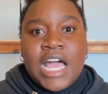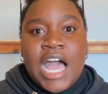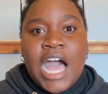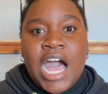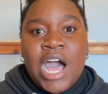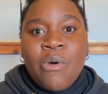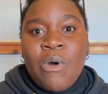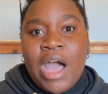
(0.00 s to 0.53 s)

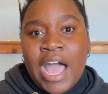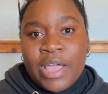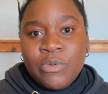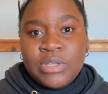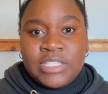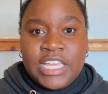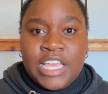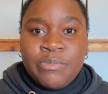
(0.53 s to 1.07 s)
how I
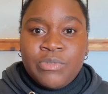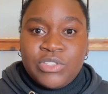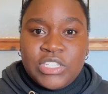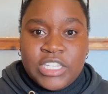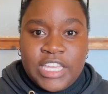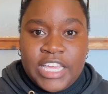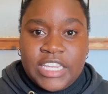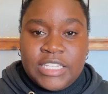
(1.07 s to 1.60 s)
was able
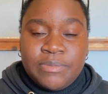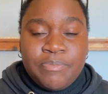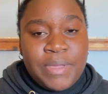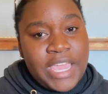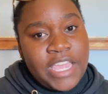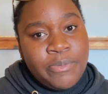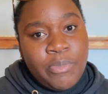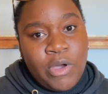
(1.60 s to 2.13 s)
to get
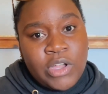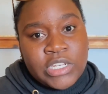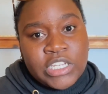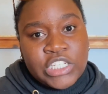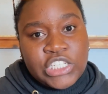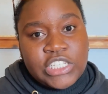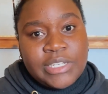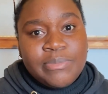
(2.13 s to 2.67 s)
paid
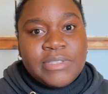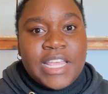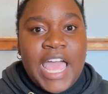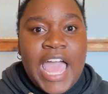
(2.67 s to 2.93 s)
partnerships